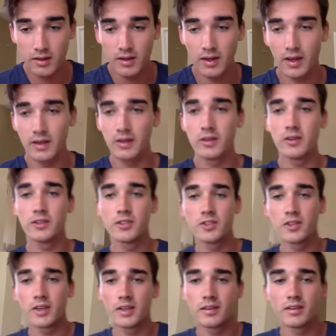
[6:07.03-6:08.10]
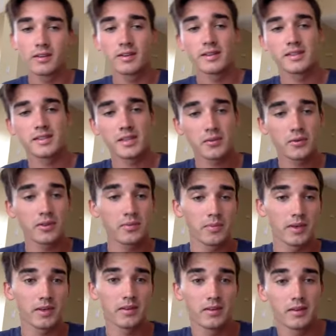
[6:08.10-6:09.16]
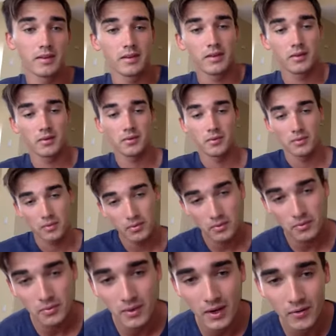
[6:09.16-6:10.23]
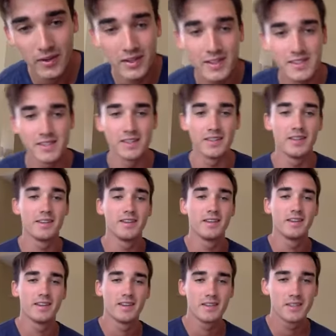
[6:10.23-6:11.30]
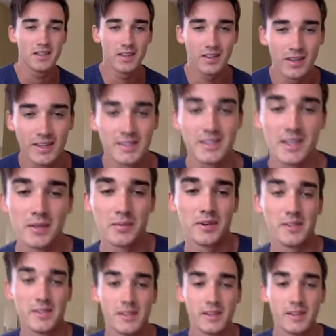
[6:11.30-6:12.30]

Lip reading: I encourage you to sit with me while we listen to the landscapers.